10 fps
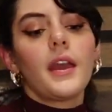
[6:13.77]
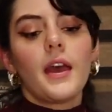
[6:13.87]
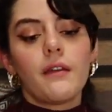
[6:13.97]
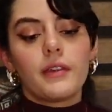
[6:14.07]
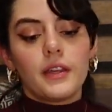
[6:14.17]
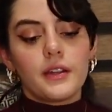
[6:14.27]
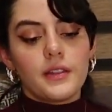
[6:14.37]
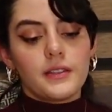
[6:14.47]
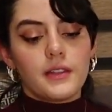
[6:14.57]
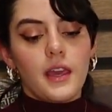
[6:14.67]
I have here
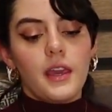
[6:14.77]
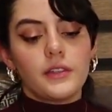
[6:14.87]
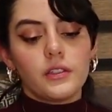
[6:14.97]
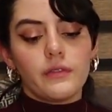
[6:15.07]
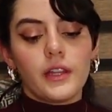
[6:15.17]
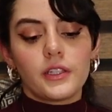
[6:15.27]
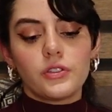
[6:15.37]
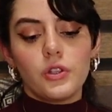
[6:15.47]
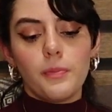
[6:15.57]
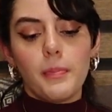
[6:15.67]
this case of
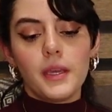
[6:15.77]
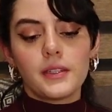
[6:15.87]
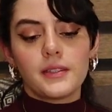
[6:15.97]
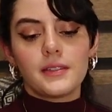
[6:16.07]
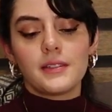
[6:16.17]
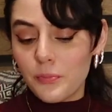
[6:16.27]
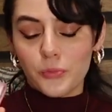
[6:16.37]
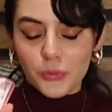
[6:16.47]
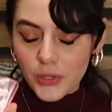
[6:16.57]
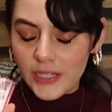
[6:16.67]
like toothpicks.
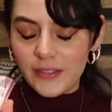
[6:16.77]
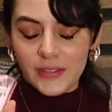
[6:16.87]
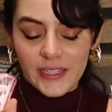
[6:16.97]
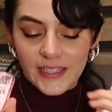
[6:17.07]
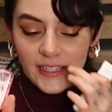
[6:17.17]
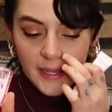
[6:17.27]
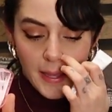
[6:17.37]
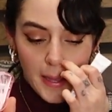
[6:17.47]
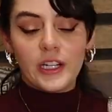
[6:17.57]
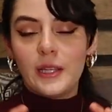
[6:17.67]
I'm really, really,
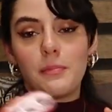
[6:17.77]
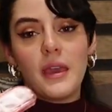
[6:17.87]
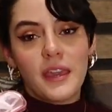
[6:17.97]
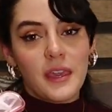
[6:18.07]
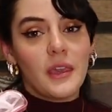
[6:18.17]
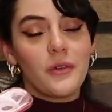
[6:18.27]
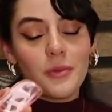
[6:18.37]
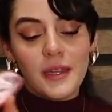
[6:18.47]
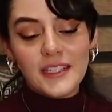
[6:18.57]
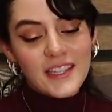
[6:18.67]
really picky
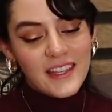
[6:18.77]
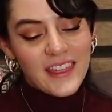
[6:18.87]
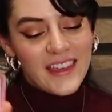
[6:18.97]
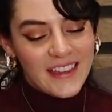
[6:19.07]
with my teeth.